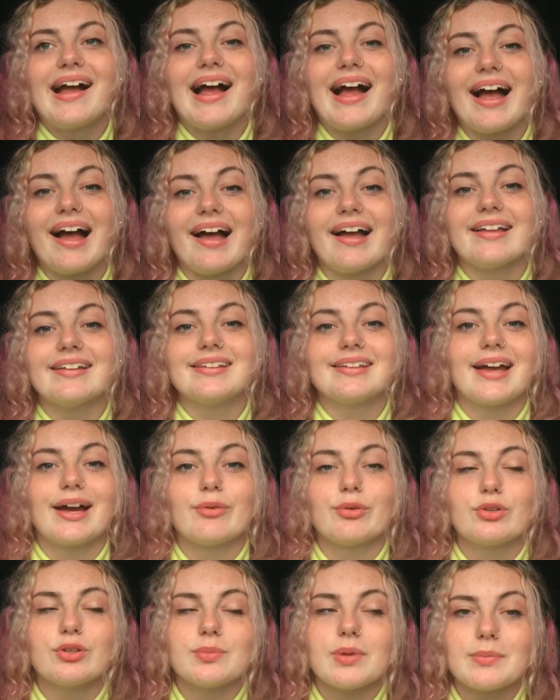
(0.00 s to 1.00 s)
and I
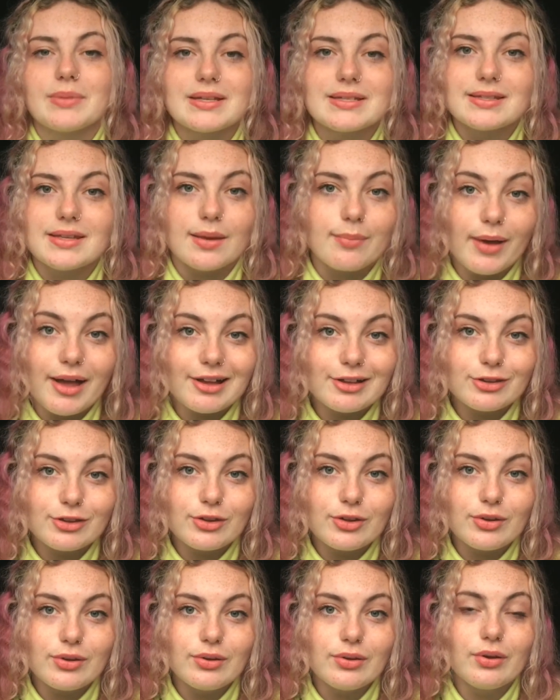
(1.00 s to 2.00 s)
will do my best to get back
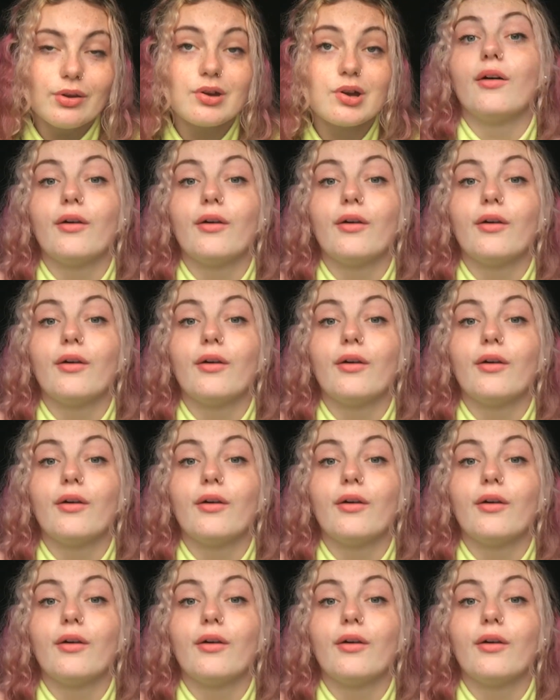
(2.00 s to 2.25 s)
to you.